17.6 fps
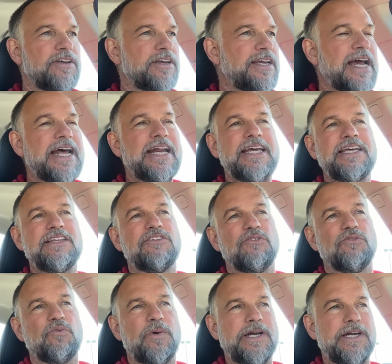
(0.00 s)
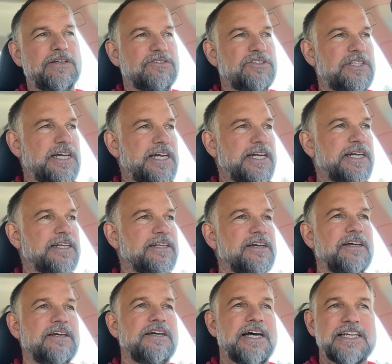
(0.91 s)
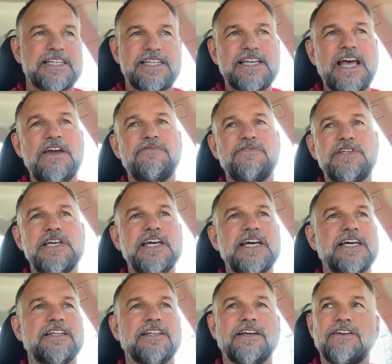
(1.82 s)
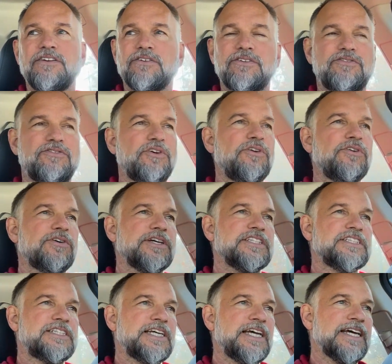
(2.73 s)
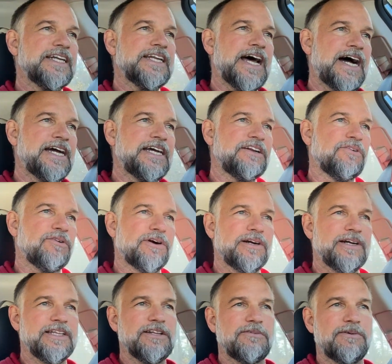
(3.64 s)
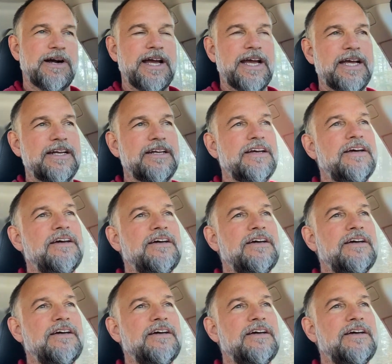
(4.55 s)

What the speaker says: You gotta get those windows tinted. A safe tint that so you can see at night or in the rain.